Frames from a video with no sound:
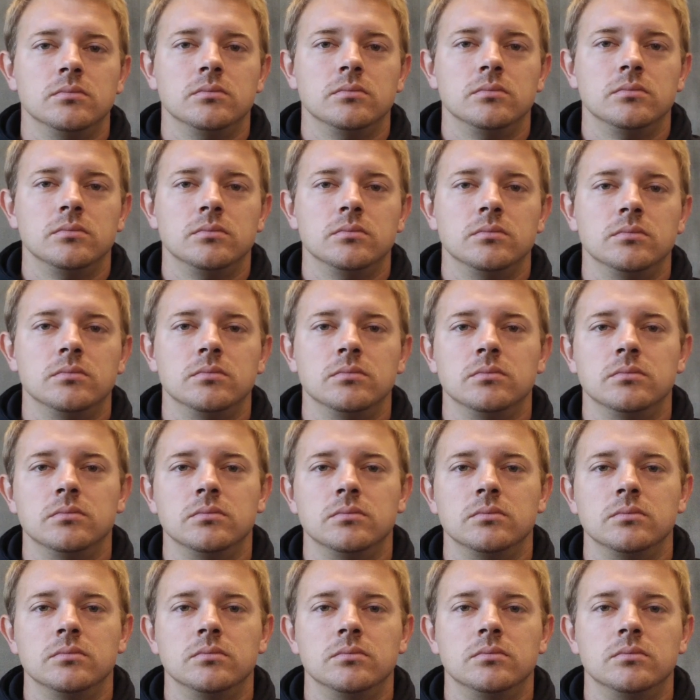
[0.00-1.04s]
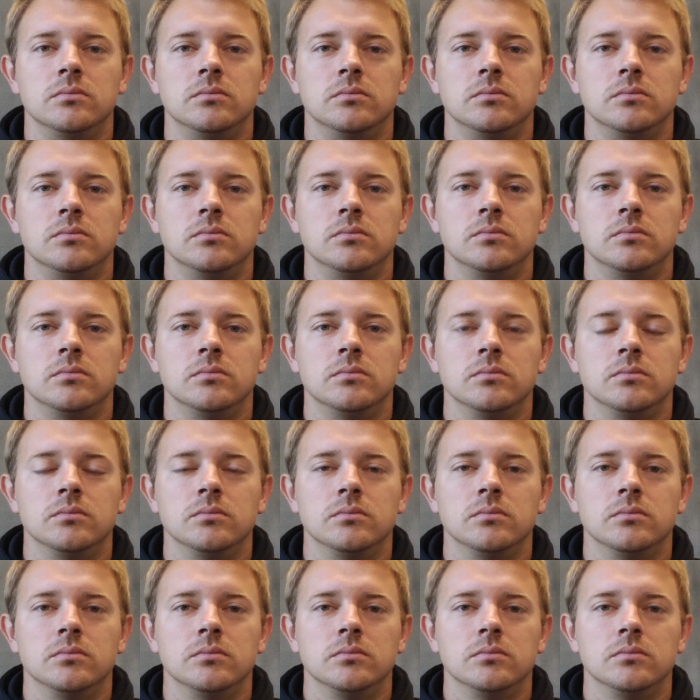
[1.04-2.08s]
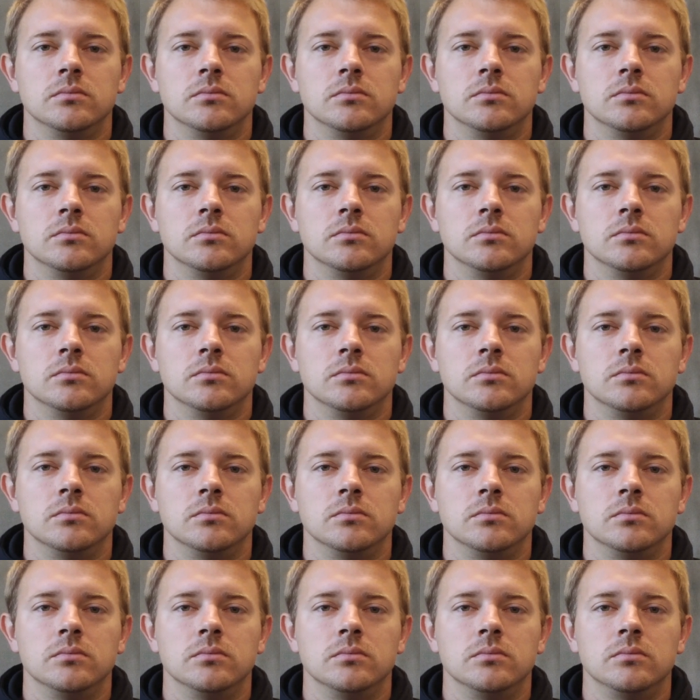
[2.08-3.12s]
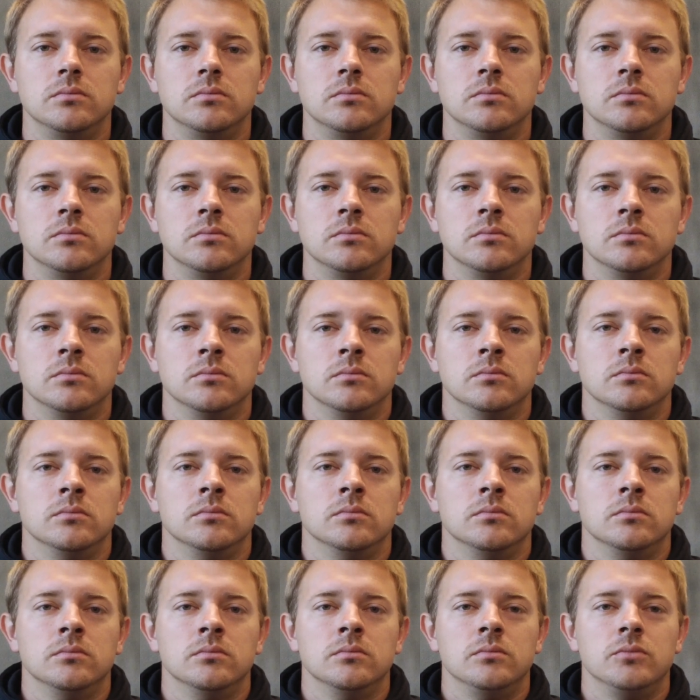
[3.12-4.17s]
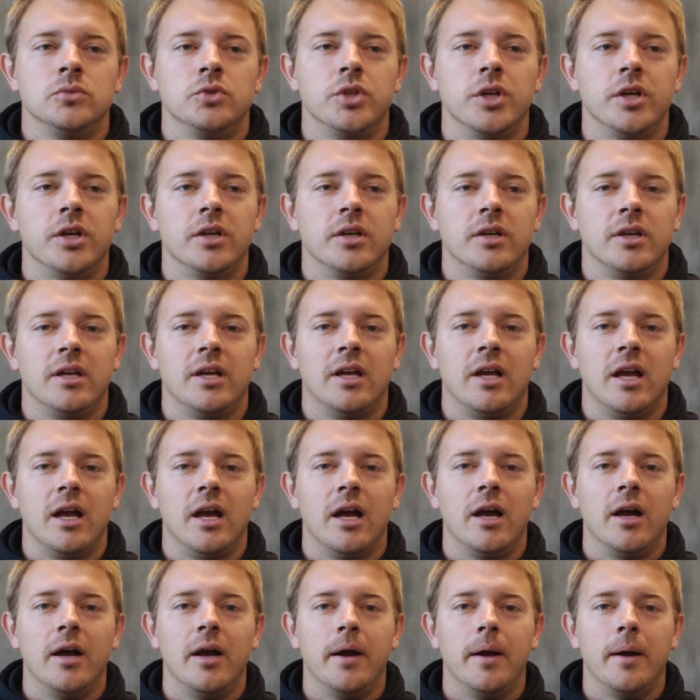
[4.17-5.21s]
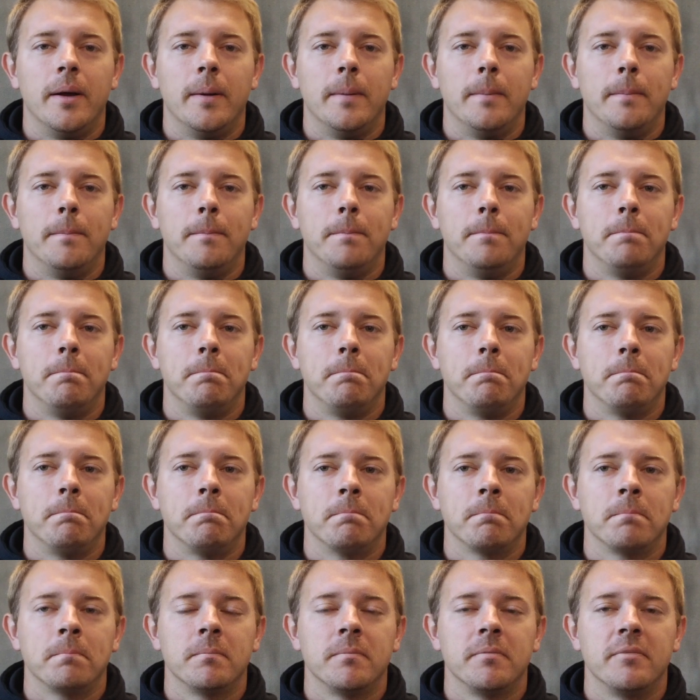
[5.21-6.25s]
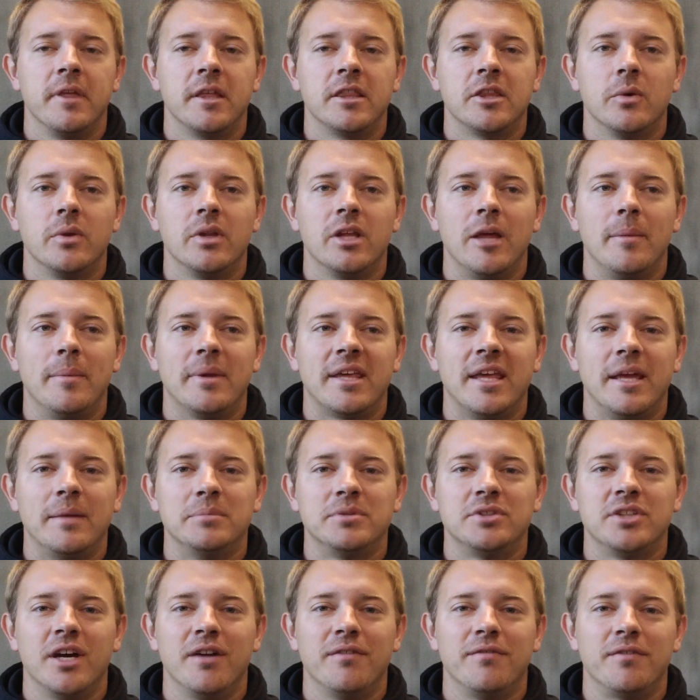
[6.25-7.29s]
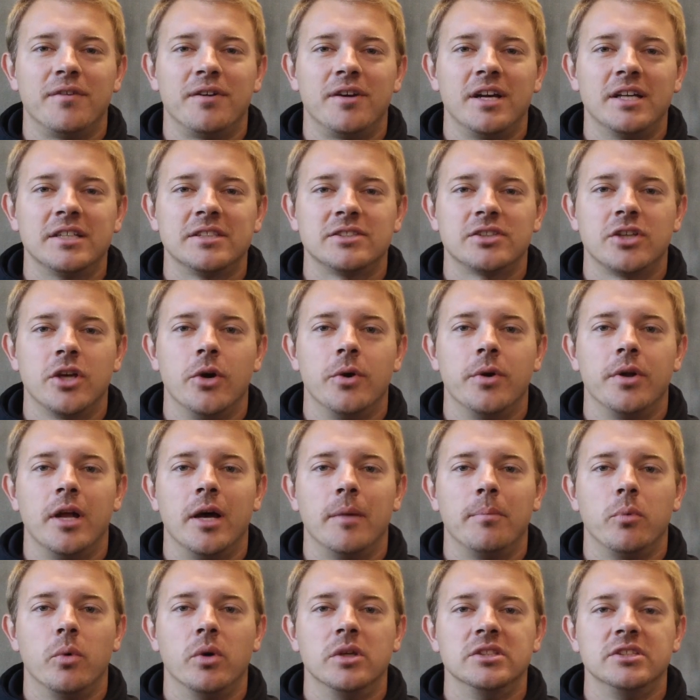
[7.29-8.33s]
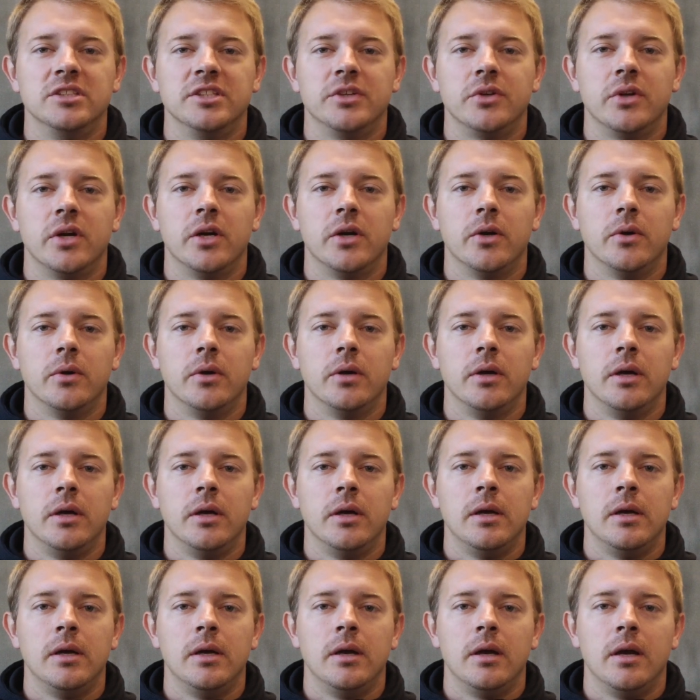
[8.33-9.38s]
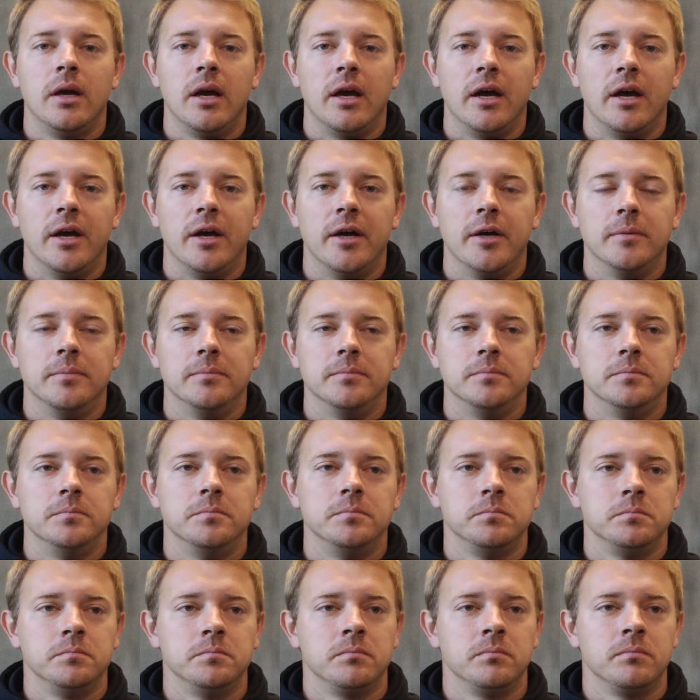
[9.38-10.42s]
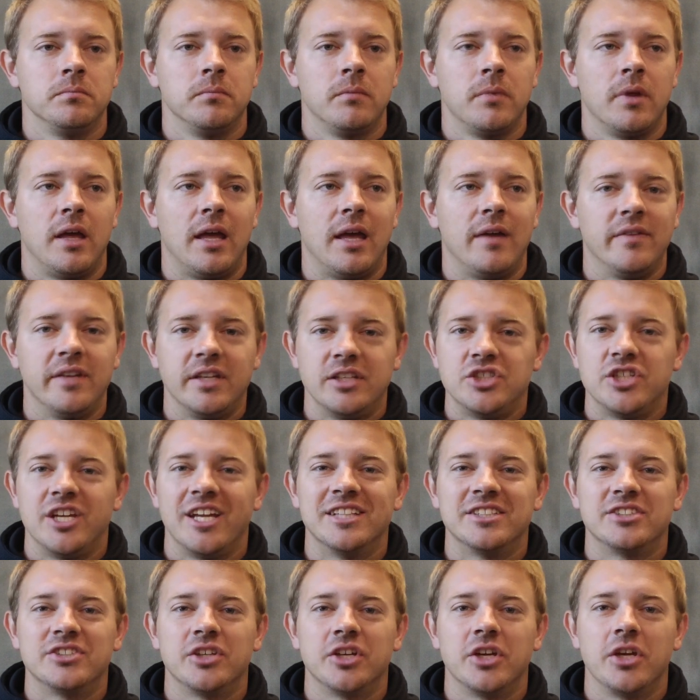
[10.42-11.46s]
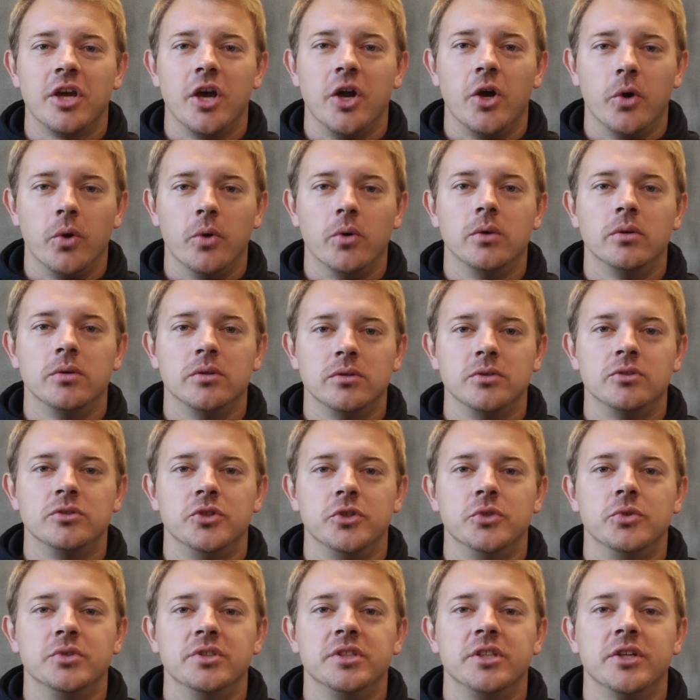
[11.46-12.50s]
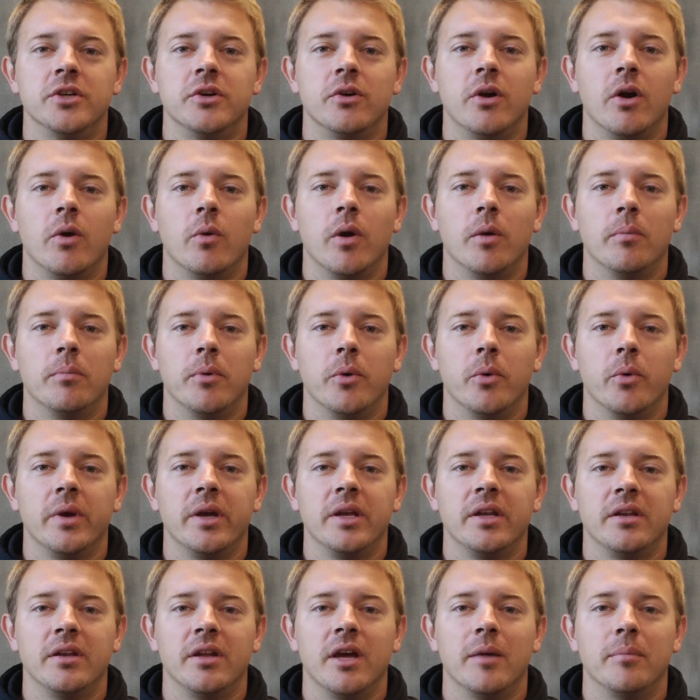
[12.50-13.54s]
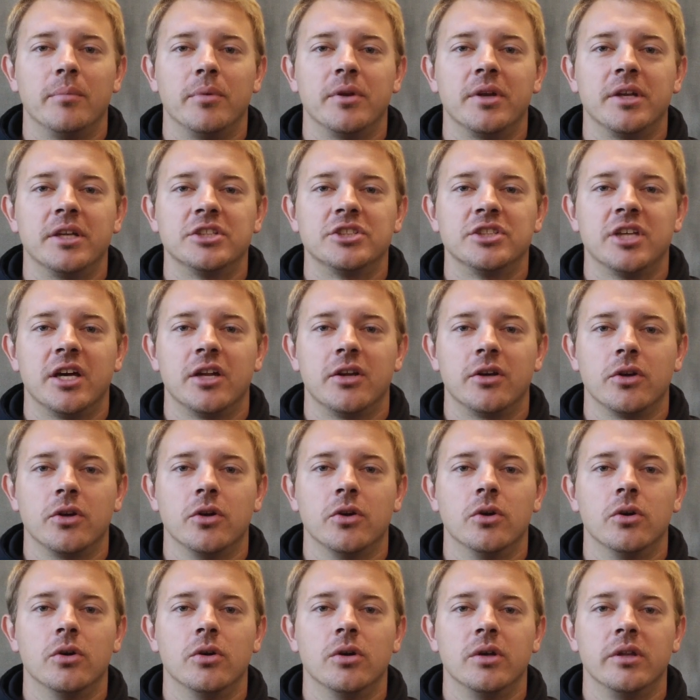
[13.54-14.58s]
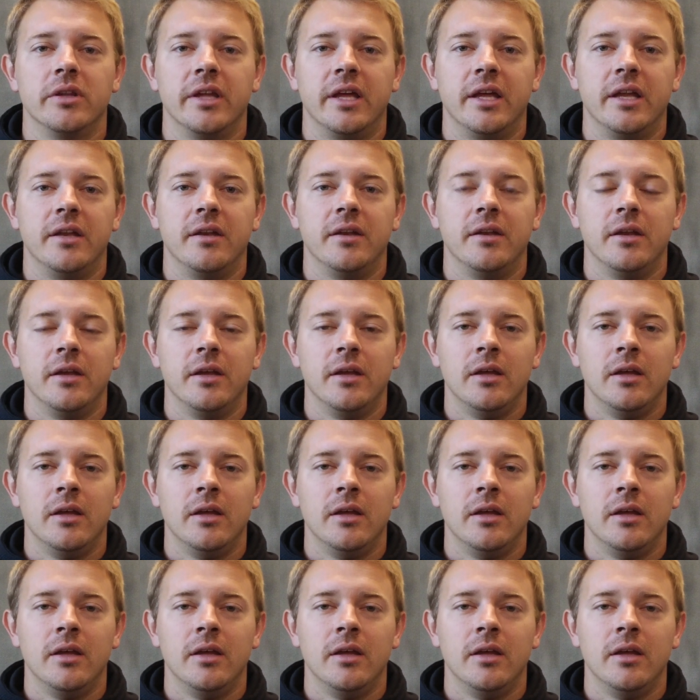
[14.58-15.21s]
Uh, take us back through what you saw from your squad. Sure. Um, I think the Willamette game's tough for us, going up 1 0. Um, having a chance to go 2 0 at one point, not putting a shot on goal, and then